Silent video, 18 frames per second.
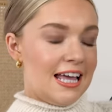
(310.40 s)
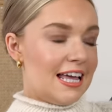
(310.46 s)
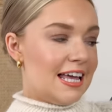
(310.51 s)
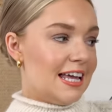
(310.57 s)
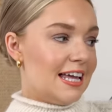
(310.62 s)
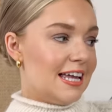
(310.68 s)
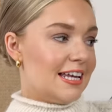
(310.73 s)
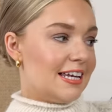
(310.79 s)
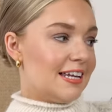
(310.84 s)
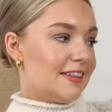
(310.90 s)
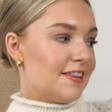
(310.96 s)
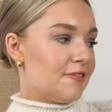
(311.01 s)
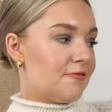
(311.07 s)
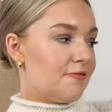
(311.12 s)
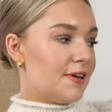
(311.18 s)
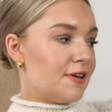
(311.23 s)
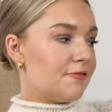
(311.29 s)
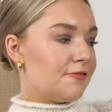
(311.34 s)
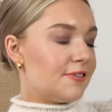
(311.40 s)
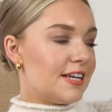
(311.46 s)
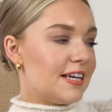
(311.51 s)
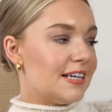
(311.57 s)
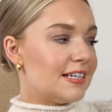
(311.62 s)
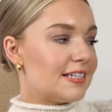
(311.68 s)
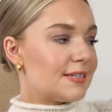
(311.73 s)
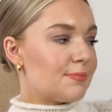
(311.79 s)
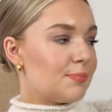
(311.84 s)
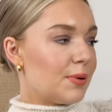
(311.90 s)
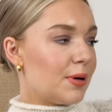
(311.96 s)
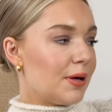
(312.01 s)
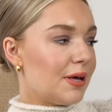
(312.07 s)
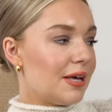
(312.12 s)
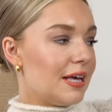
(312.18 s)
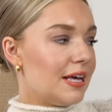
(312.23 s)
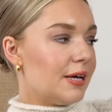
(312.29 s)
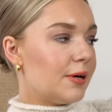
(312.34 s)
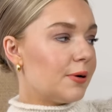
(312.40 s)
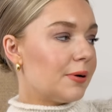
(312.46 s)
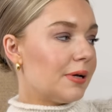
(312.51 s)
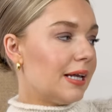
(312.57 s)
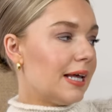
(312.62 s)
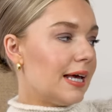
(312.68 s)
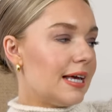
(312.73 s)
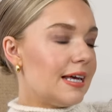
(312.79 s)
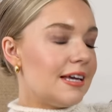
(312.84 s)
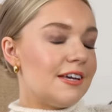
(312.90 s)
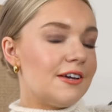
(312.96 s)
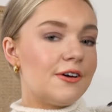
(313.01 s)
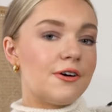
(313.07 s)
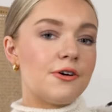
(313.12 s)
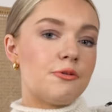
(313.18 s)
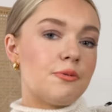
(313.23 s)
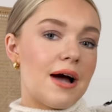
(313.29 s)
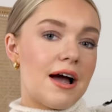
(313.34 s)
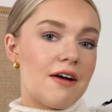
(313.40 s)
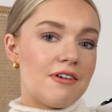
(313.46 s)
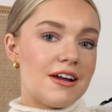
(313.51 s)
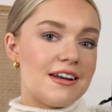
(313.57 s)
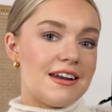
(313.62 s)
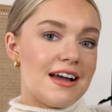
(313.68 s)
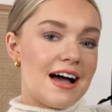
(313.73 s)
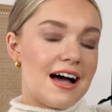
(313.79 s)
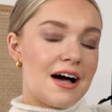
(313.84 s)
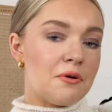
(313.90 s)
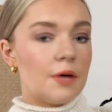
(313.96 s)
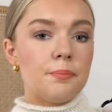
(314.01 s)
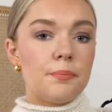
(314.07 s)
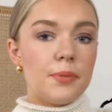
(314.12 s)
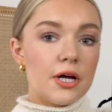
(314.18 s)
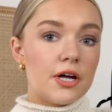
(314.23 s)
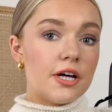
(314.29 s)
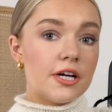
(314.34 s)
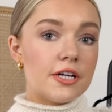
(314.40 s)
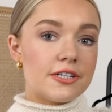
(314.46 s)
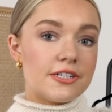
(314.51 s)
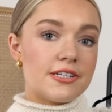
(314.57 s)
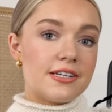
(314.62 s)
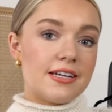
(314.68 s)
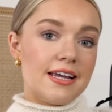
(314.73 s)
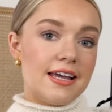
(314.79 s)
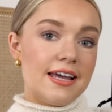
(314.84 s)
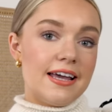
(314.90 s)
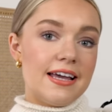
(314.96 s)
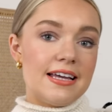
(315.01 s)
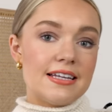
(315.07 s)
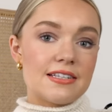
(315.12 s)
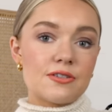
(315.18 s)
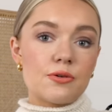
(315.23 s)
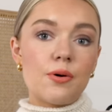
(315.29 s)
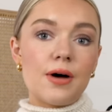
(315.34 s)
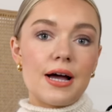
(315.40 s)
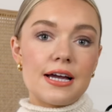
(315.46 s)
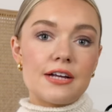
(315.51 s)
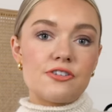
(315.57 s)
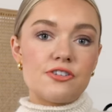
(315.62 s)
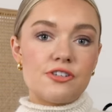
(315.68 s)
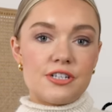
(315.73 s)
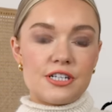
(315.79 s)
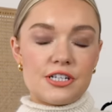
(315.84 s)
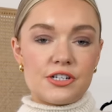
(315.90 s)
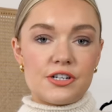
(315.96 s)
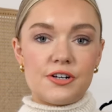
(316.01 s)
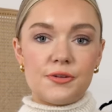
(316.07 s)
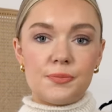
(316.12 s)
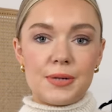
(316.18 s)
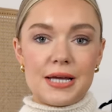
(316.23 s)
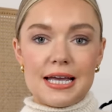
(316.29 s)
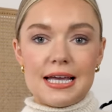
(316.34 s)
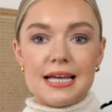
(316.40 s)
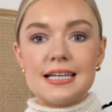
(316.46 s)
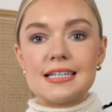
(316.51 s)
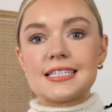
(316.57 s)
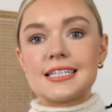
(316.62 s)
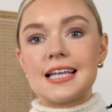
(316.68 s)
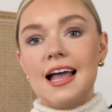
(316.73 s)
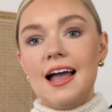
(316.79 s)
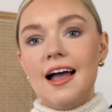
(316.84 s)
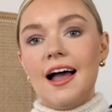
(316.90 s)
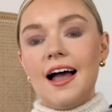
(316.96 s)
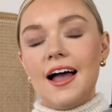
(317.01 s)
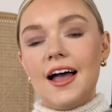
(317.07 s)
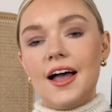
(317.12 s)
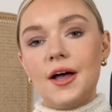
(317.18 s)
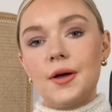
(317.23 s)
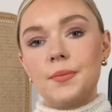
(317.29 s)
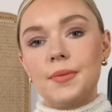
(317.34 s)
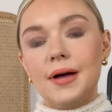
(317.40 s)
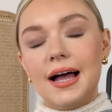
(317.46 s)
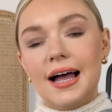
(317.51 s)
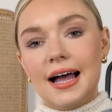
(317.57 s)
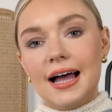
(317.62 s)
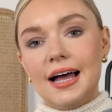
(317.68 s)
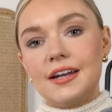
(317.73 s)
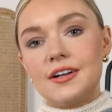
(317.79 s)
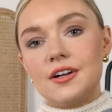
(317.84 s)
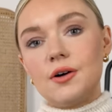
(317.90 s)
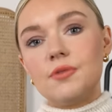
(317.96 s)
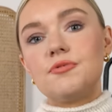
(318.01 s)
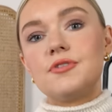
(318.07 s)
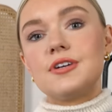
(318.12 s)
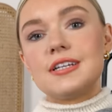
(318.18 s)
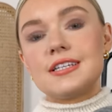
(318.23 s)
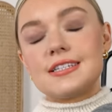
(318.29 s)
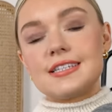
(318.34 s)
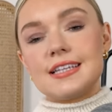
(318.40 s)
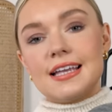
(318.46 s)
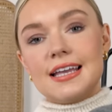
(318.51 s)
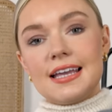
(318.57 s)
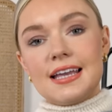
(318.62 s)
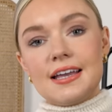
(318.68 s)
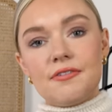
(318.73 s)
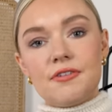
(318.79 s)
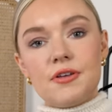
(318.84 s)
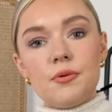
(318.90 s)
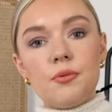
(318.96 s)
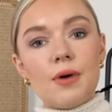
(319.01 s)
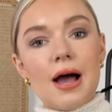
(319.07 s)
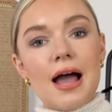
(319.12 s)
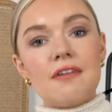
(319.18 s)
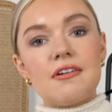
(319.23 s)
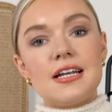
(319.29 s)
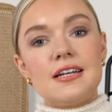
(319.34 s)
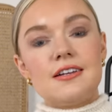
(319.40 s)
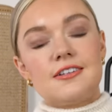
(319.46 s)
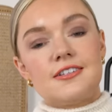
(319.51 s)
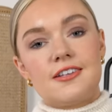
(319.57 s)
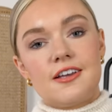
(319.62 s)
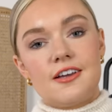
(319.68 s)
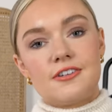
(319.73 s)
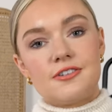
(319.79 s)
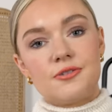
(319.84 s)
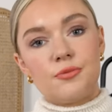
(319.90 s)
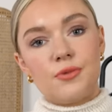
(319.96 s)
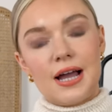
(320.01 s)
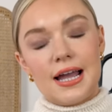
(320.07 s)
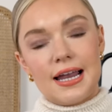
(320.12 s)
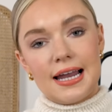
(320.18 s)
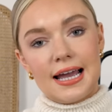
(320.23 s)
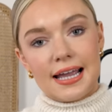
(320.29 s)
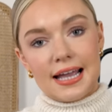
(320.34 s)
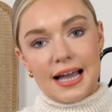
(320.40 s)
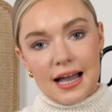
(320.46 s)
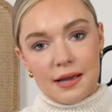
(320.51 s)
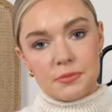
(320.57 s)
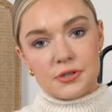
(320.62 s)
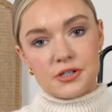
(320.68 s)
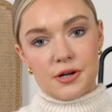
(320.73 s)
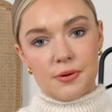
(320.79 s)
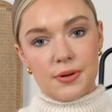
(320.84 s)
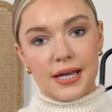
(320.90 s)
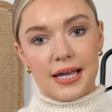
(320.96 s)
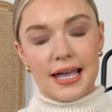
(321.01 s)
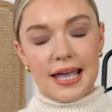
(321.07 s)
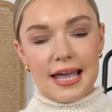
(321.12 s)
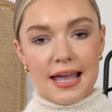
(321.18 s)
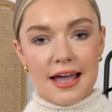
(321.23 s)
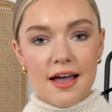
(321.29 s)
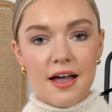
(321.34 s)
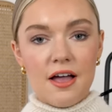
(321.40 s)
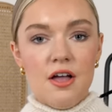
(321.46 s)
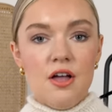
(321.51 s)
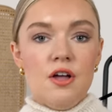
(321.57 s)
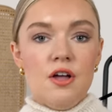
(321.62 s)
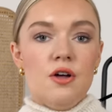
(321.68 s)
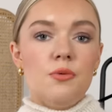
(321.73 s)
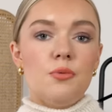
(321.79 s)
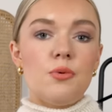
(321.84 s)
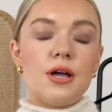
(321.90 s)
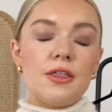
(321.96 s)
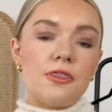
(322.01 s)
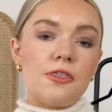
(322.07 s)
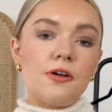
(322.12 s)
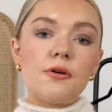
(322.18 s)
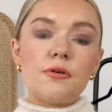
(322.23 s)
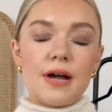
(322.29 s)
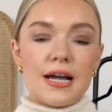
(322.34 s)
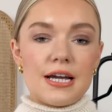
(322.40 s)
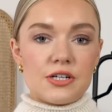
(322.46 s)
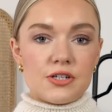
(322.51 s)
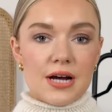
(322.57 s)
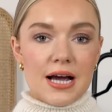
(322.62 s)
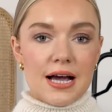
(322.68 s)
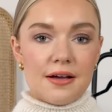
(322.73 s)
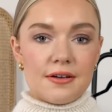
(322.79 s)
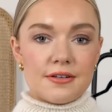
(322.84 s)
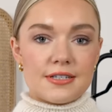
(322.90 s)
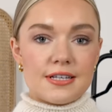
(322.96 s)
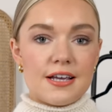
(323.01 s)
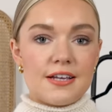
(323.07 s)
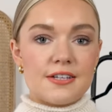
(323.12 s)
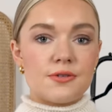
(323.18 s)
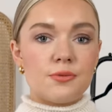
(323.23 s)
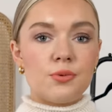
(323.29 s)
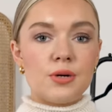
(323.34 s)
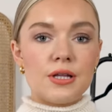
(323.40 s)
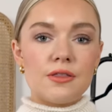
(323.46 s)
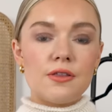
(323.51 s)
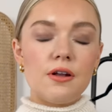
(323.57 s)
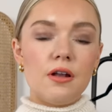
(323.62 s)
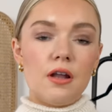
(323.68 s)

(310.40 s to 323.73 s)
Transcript: in the fifties, but equally you could wear it now. But it is quite a traditional piece. Um, and obviously if you wear it in a certain way, like I'm showing here, with the grey trousers, with the